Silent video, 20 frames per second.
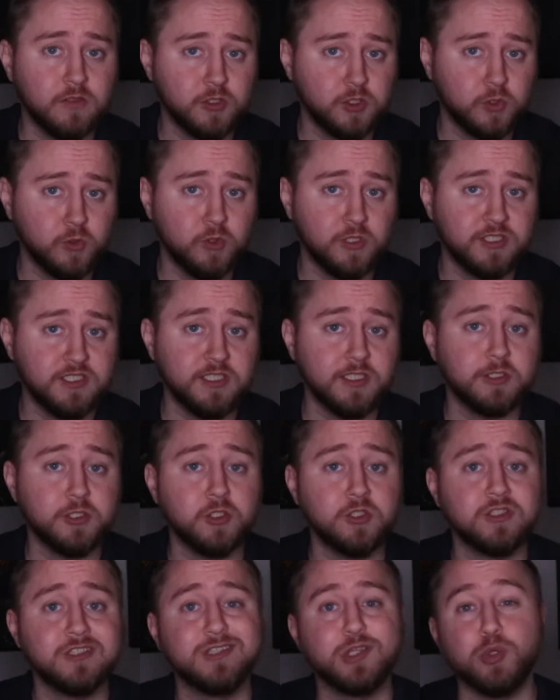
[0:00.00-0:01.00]
the Schnorr
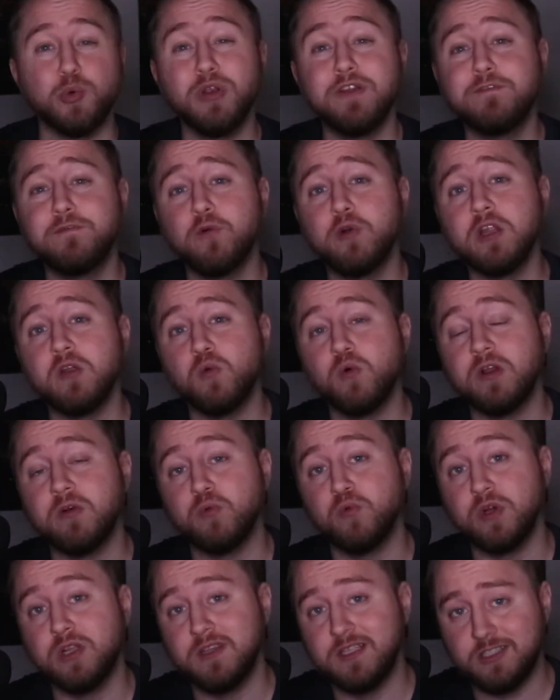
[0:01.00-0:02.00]
signatures, 341
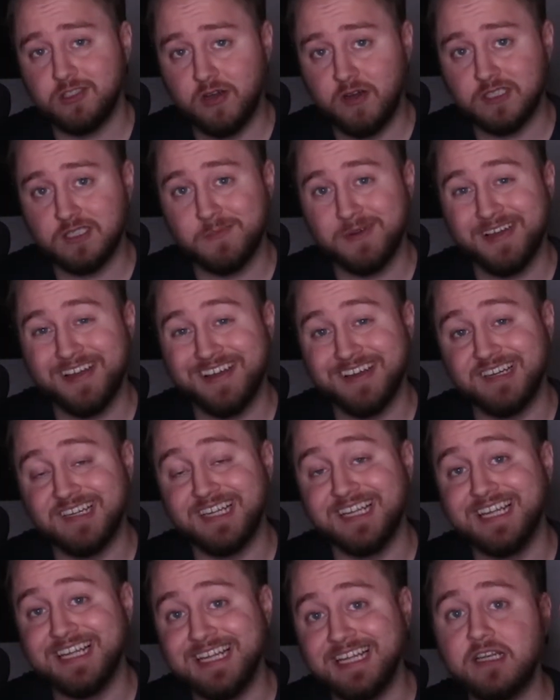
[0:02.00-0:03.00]
really talks about how to
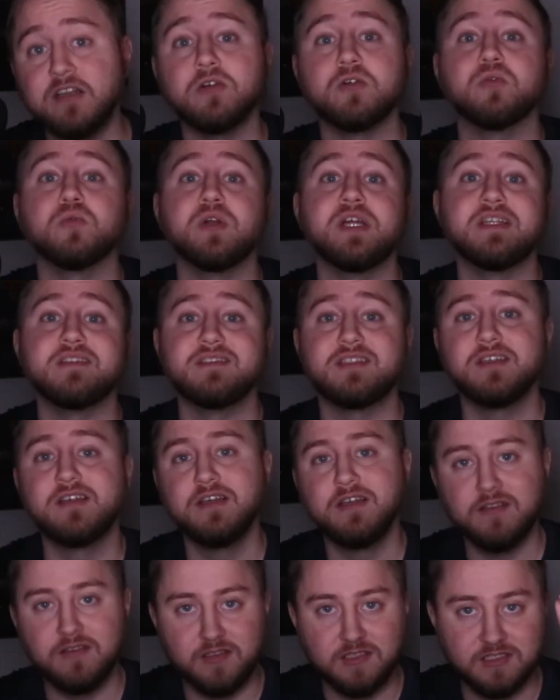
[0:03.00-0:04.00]
integrate
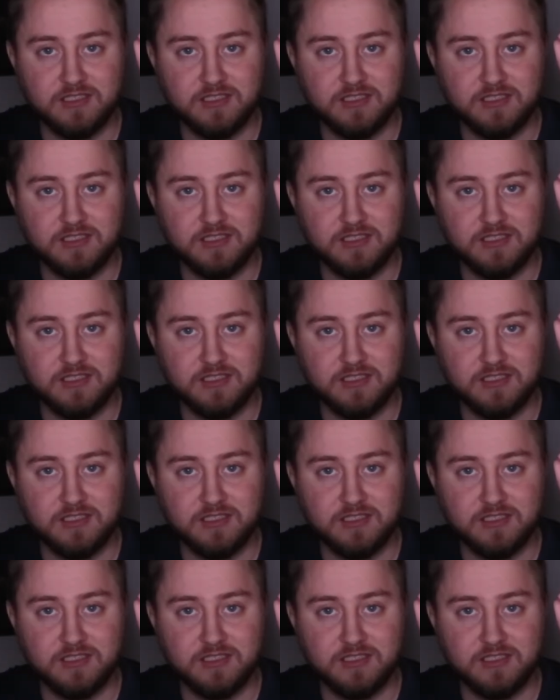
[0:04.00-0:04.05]
the